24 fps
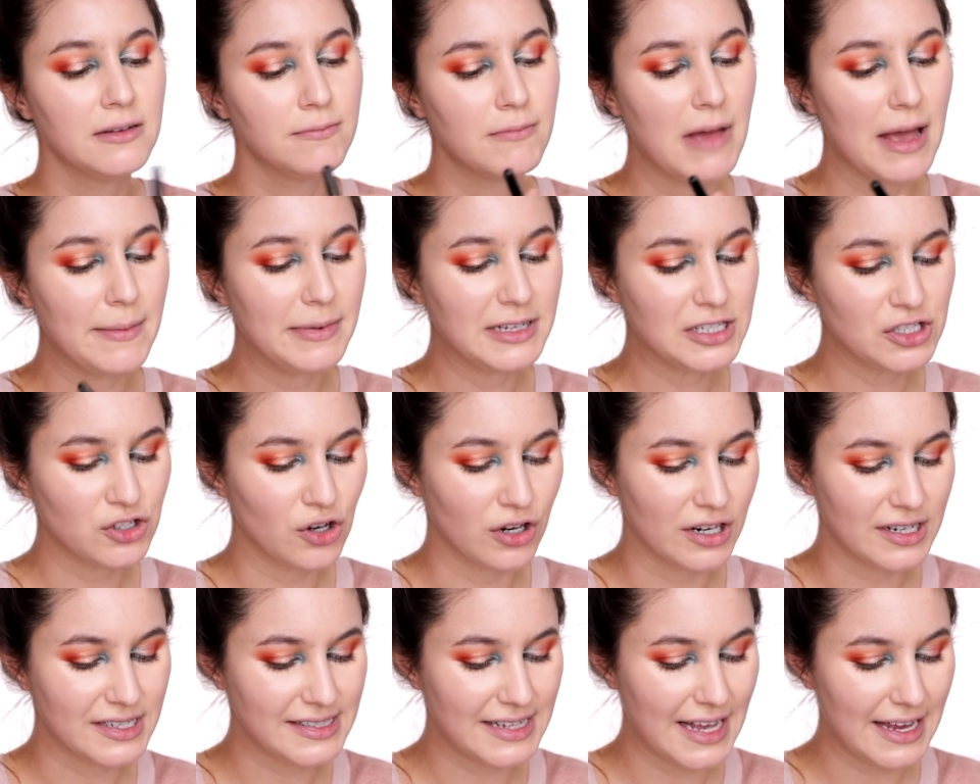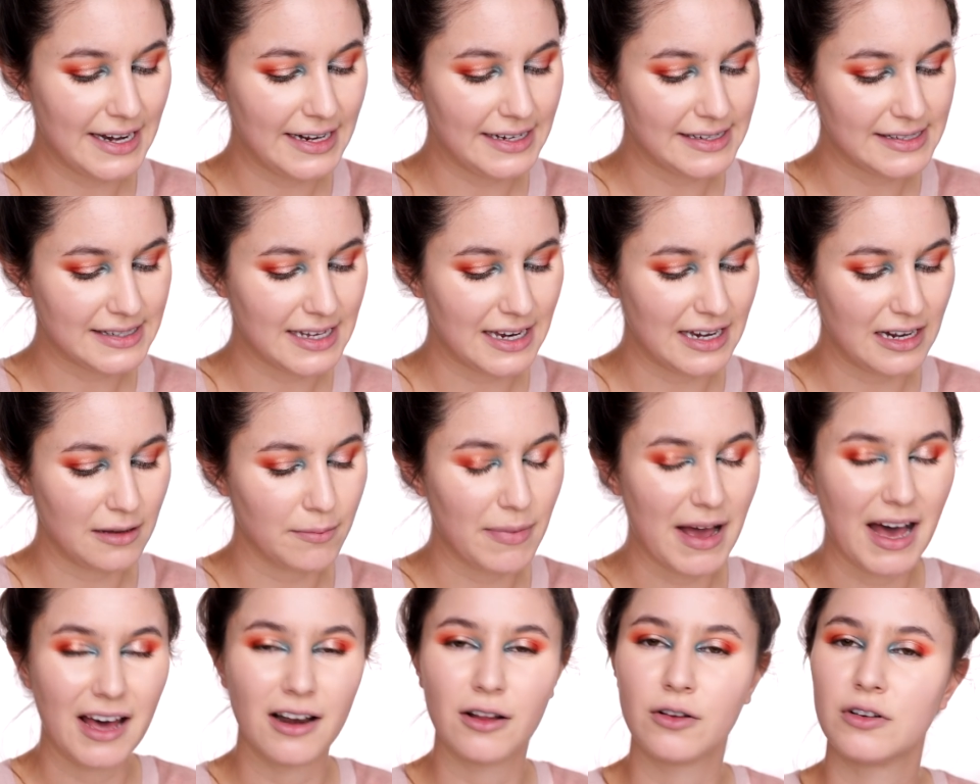Maybe it's not a setting
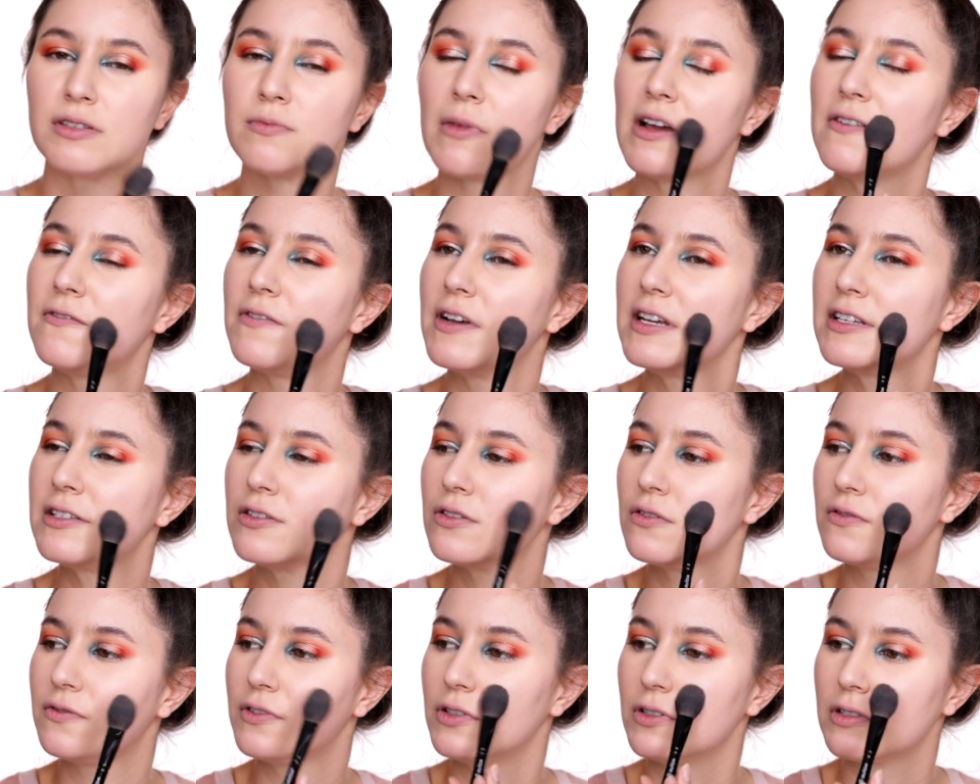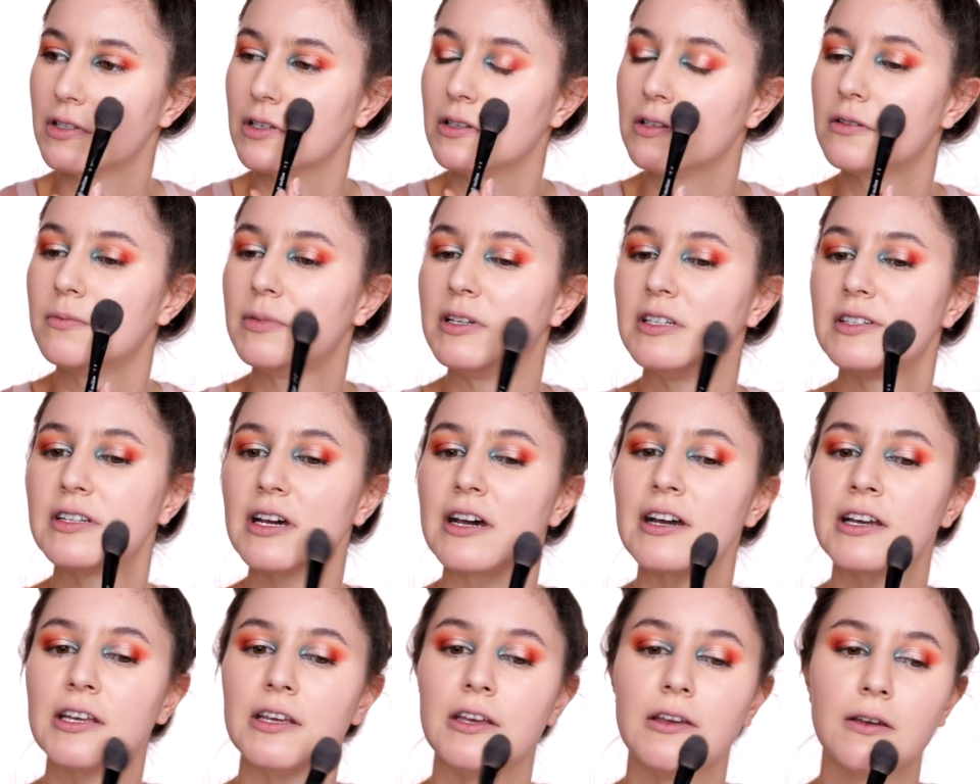powder, because my face still feels a little bit
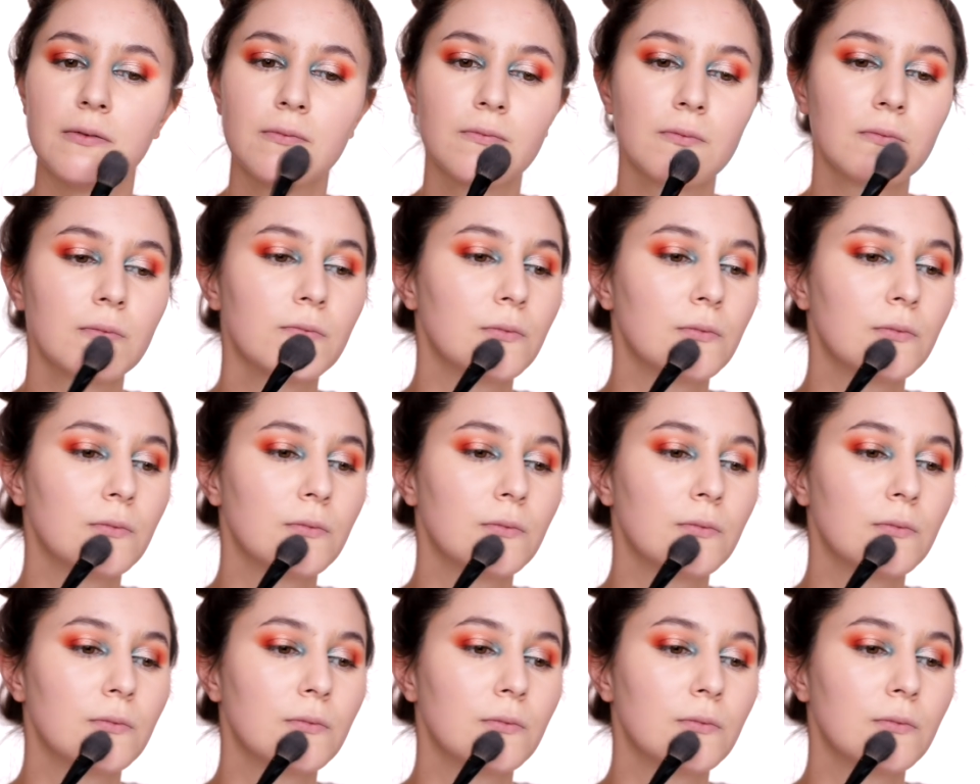tacky.